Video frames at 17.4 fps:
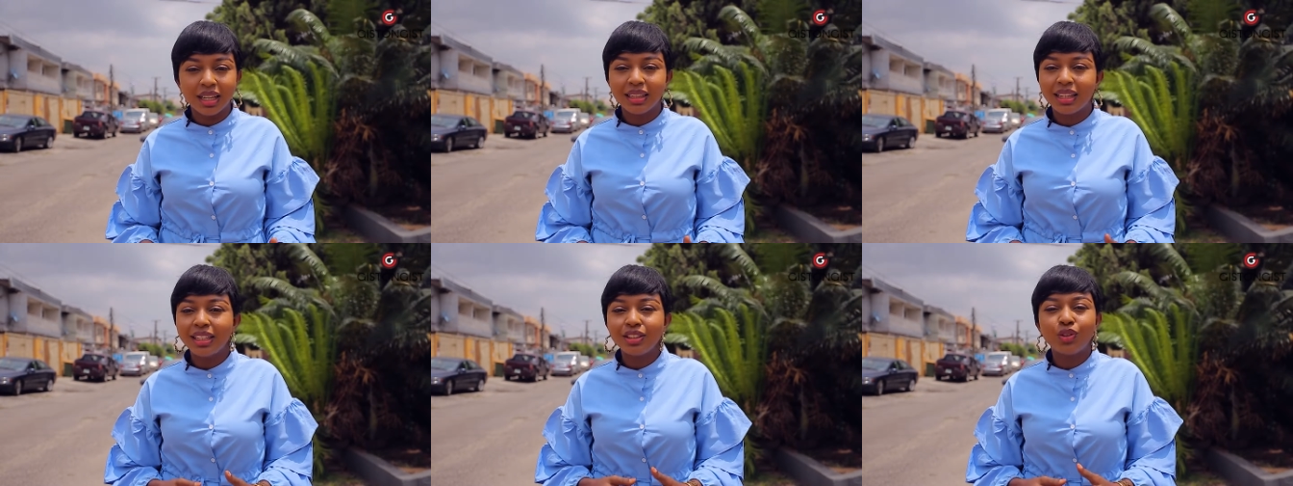
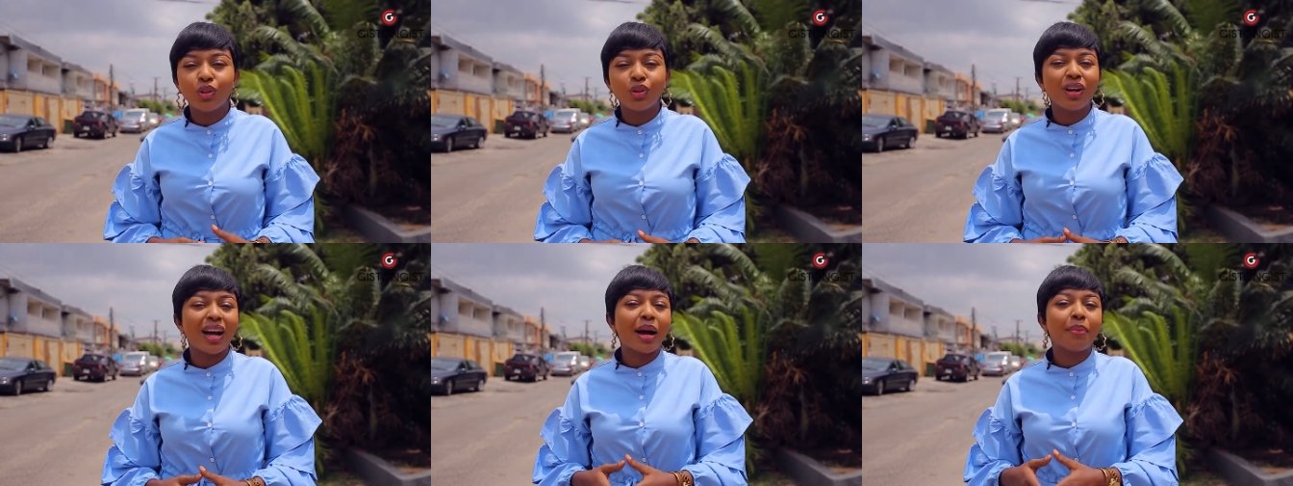Things
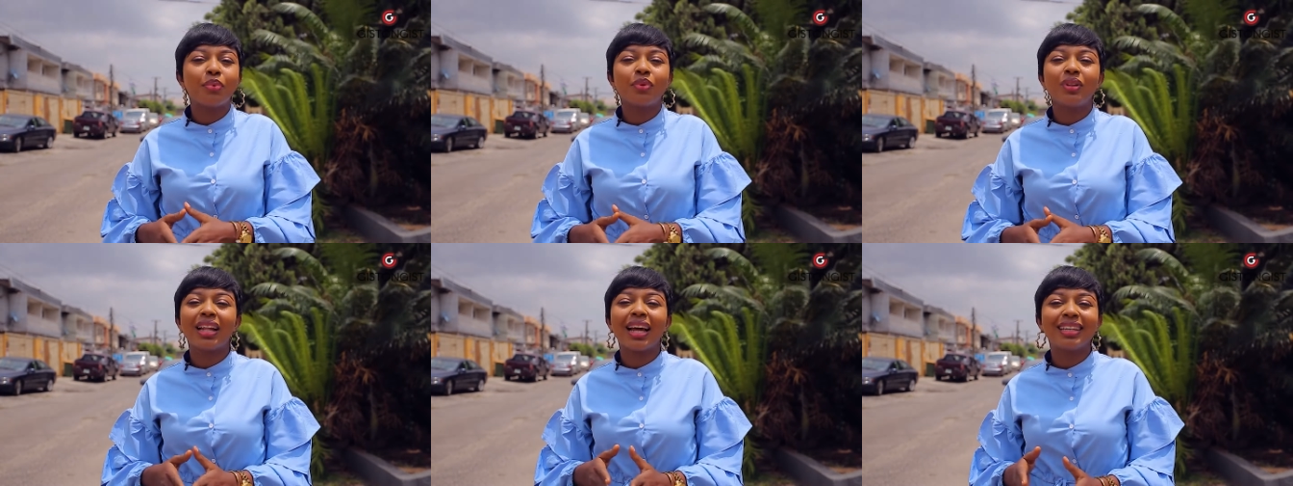don't
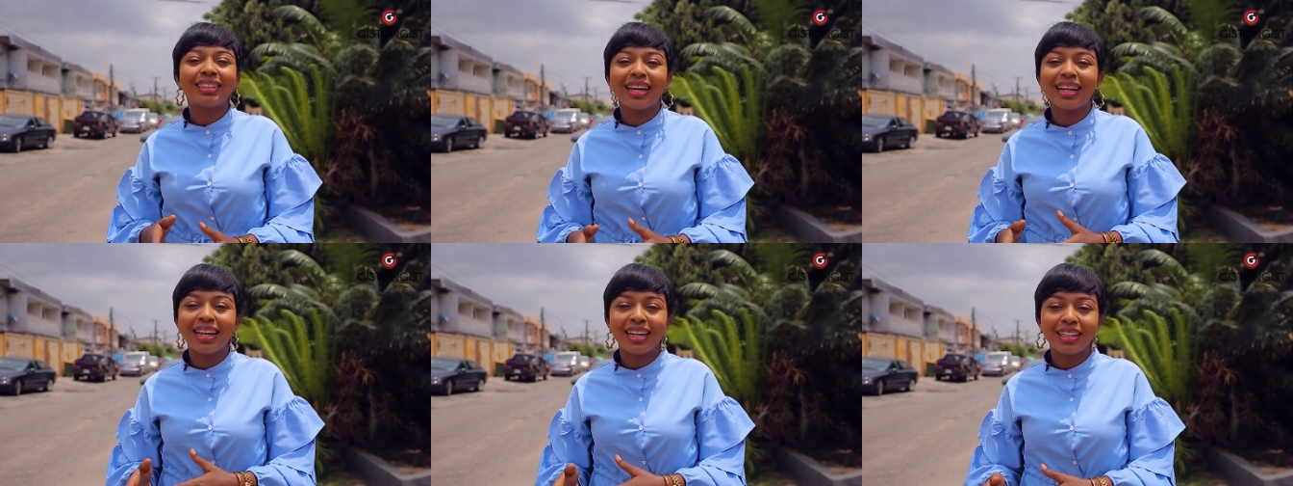happen
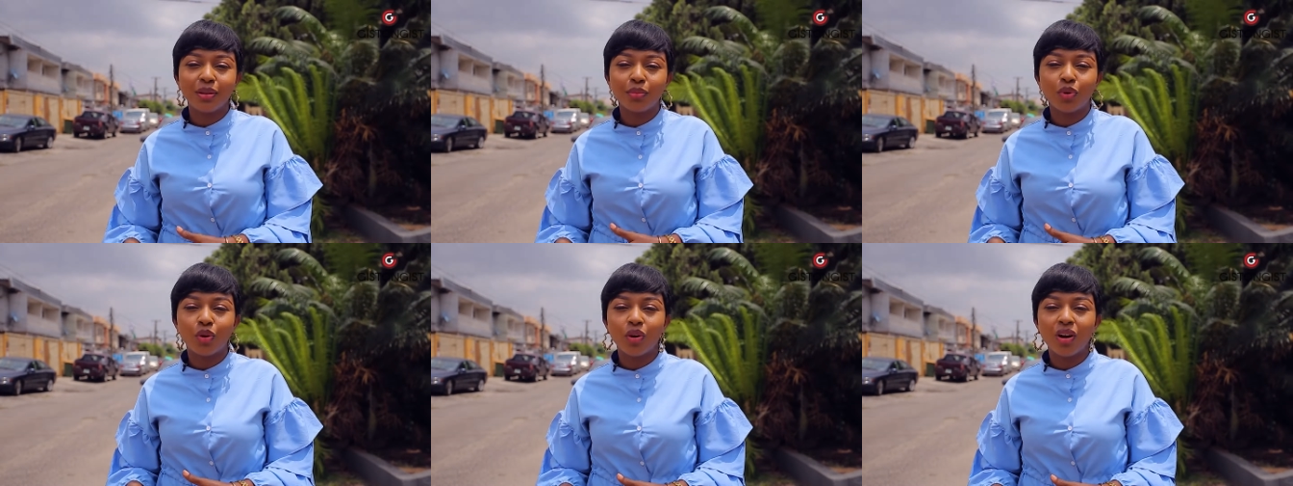like that
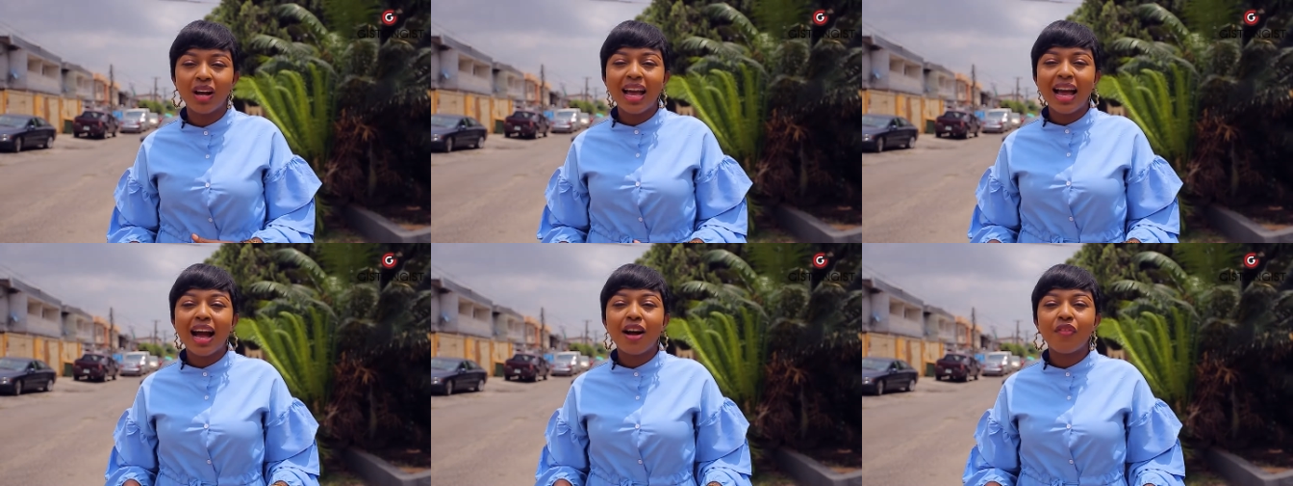anymore.
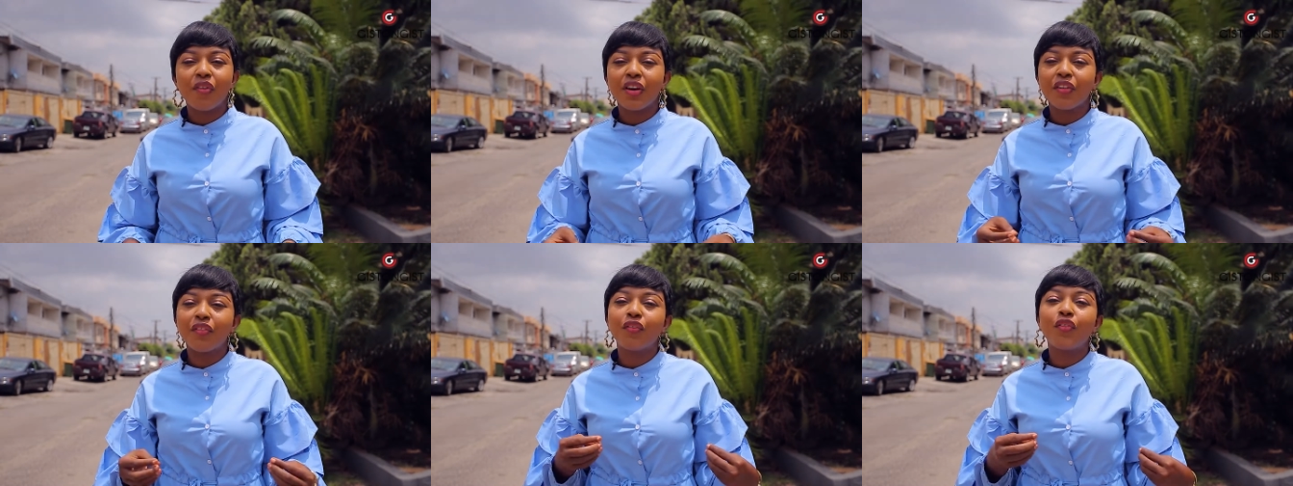And
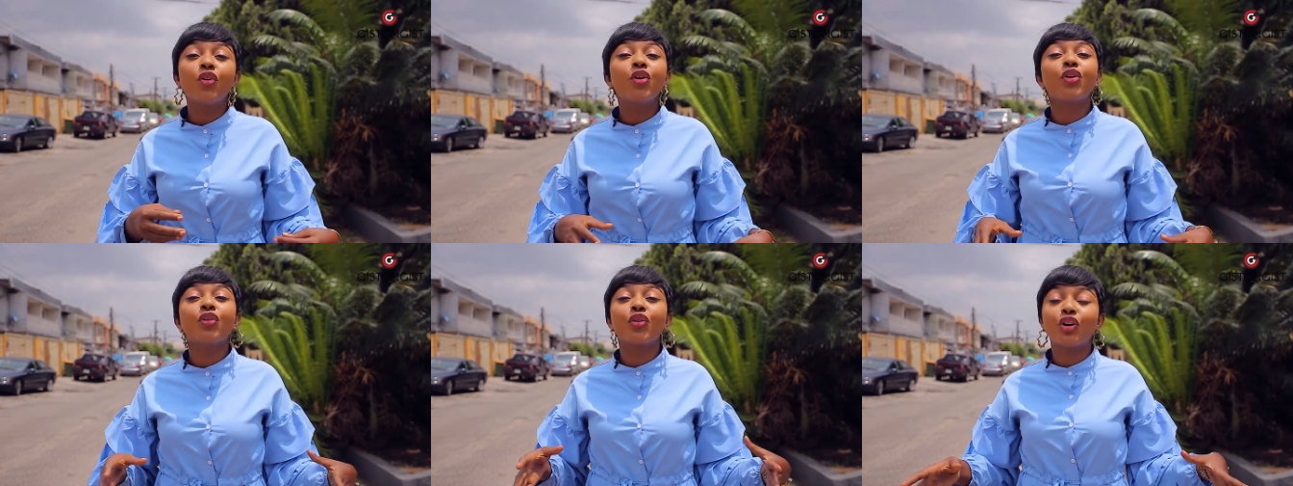for a
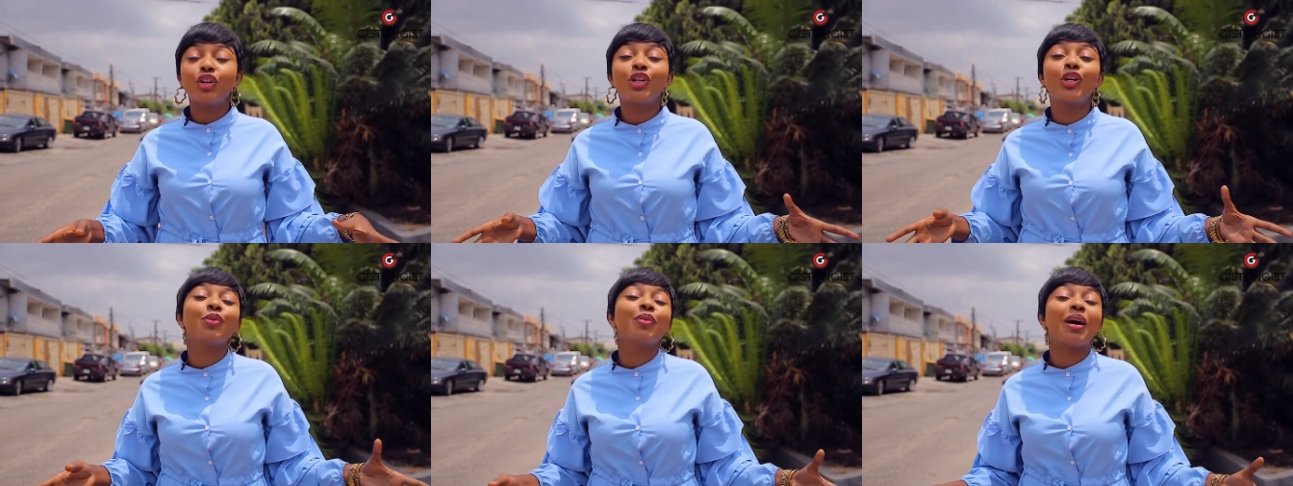
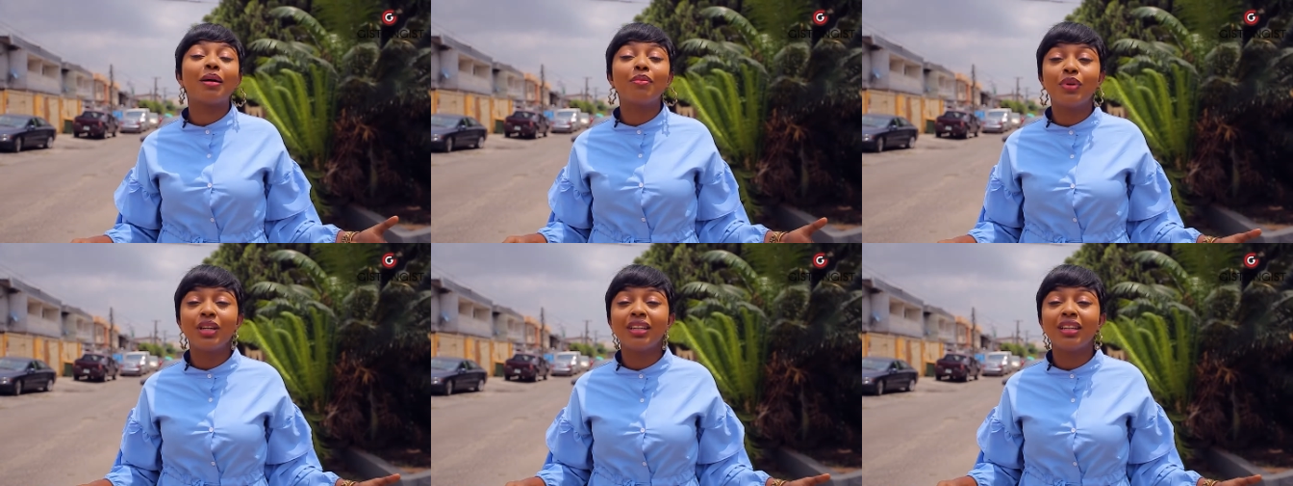full-grown
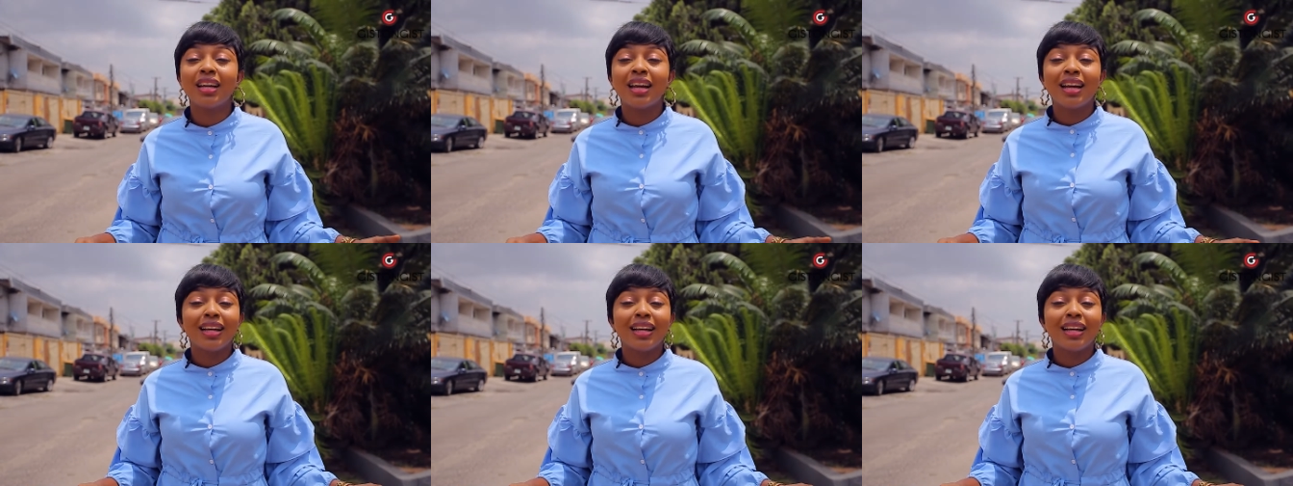human being